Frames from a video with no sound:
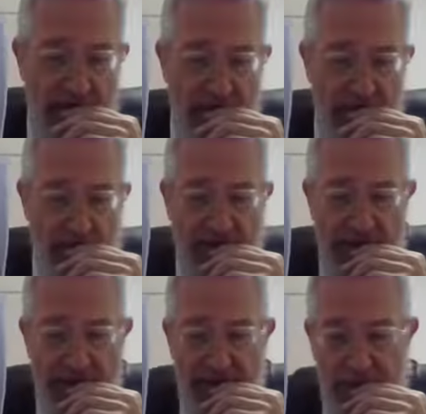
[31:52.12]
Beis
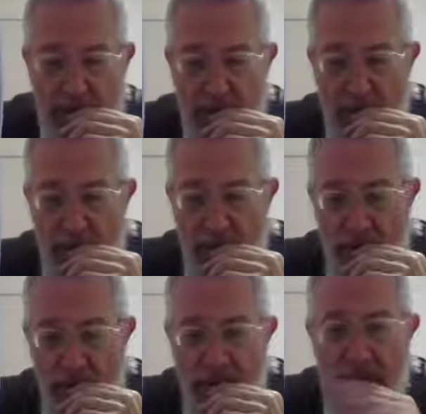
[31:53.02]
Shemanya.
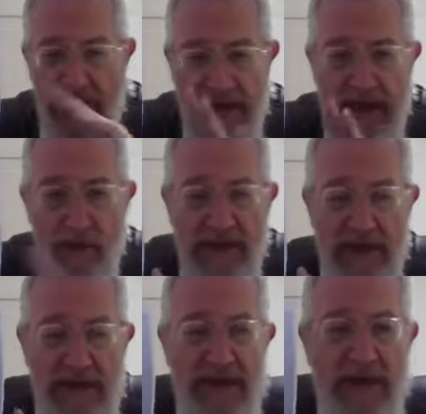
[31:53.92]
And again, we're
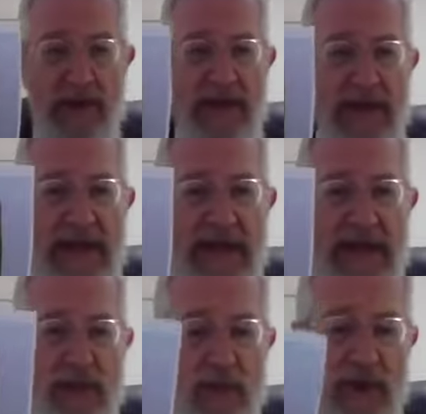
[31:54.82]
going to take a look at that
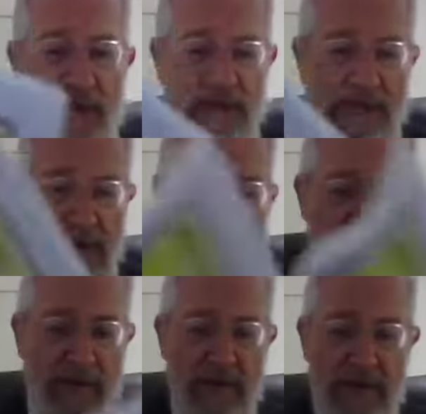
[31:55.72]
as well
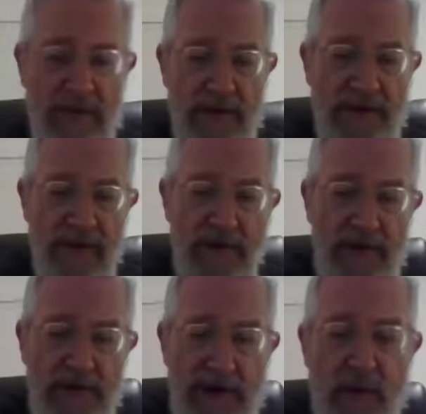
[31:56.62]
tomorrow.
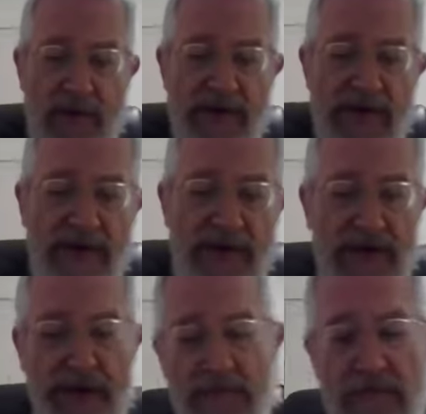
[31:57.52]
I want to
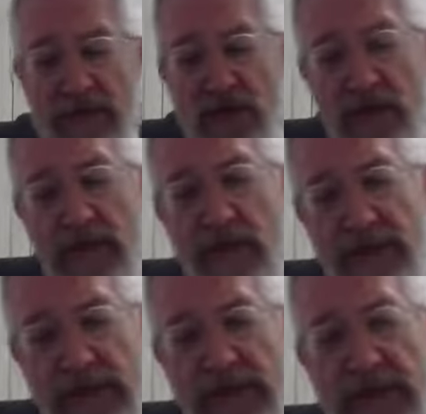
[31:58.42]
finish the Mishnah
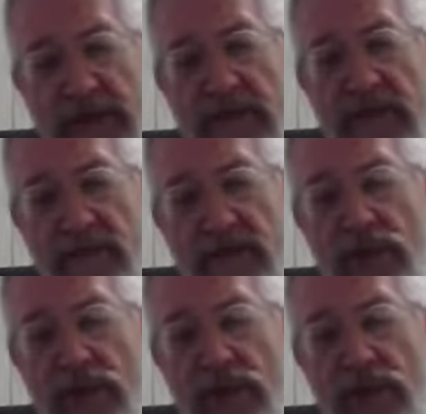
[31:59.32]
because I said that the